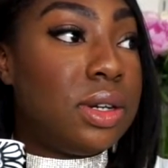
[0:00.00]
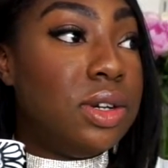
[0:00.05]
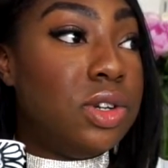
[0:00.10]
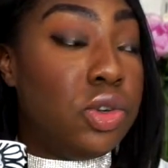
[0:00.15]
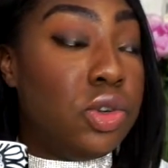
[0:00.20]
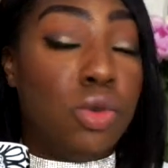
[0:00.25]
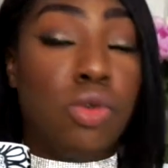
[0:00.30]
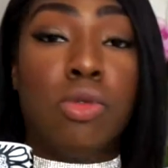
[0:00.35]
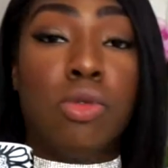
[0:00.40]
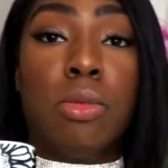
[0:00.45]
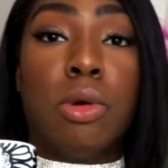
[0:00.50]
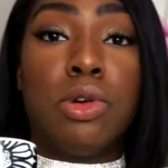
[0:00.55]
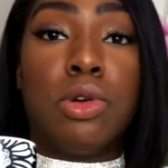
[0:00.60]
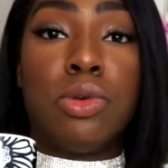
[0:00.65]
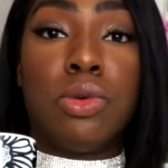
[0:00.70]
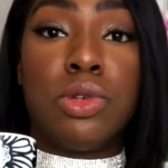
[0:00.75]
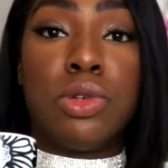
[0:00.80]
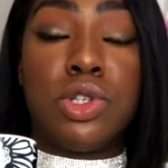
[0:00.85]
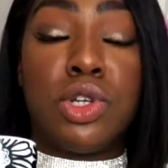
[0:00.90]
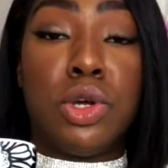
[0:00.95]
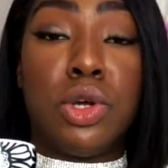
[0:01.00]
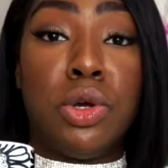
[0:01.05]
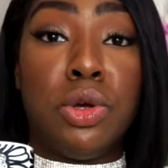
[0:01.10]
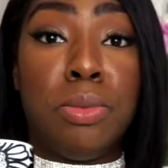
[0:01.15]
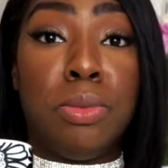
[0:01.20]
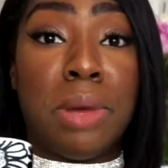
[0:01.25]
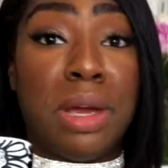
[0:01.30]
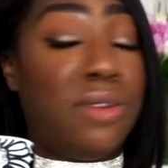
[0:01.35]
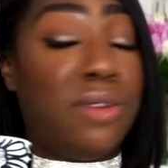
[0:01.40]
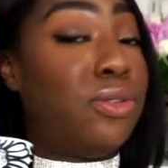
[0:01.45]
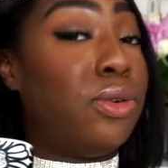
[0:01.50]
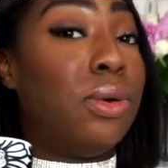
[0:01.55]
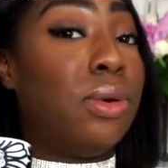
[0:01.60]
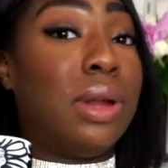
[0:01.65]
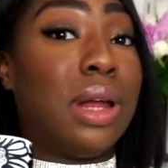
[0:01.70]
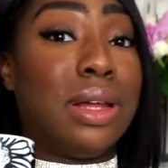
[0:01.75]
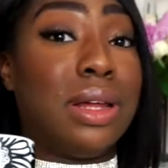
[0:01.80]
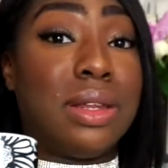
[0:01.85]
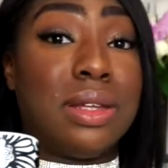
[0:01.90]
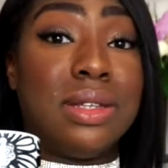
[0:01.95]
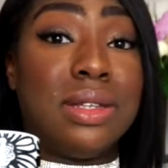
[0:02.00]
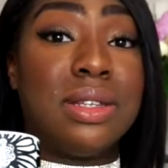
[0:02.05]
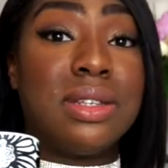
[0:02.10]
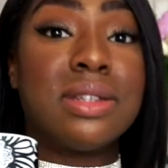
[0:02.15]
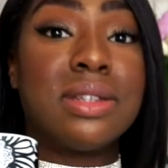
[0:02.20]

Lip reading: to all models who may feel like this is